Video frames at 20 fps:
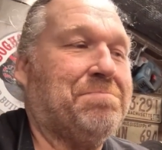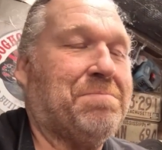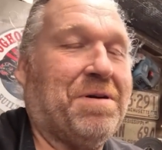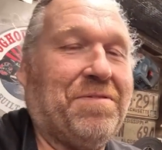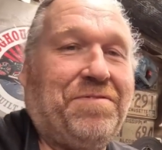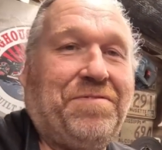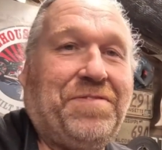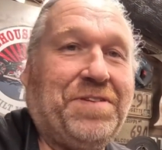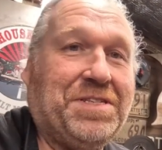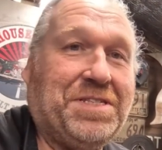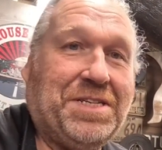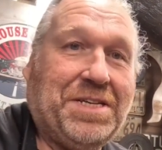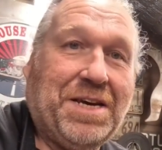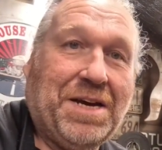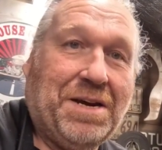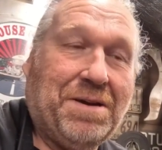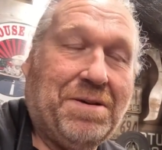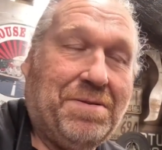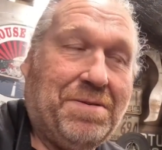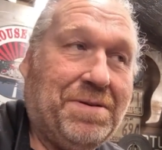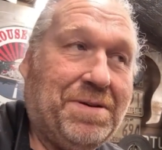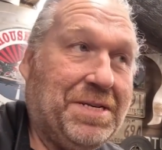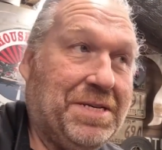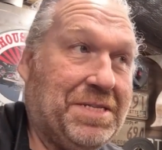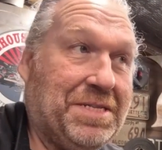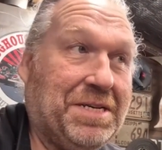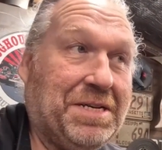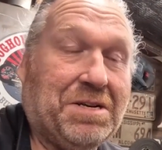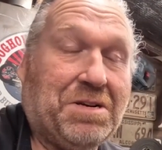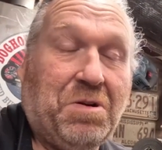my physio
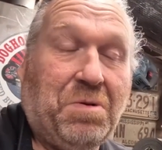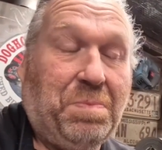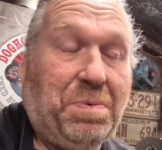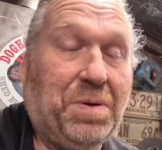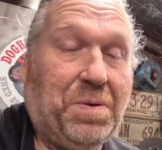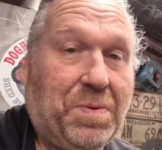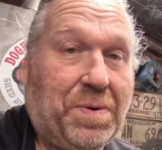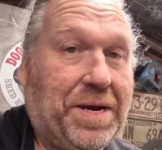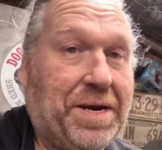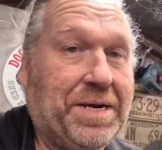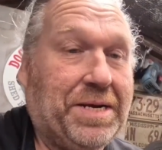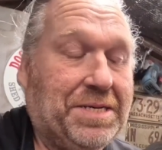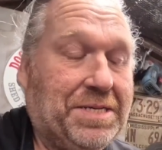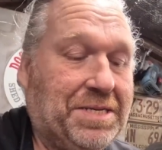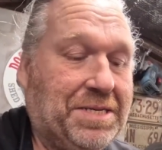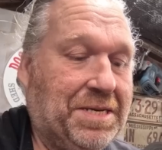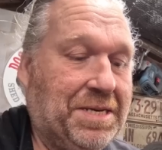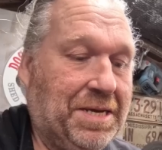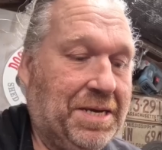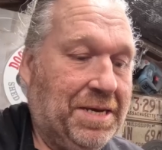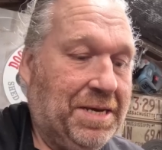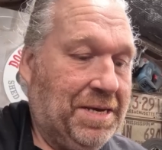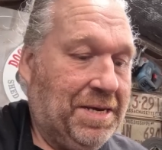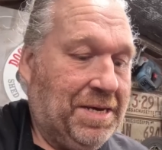is in a couple of weeks.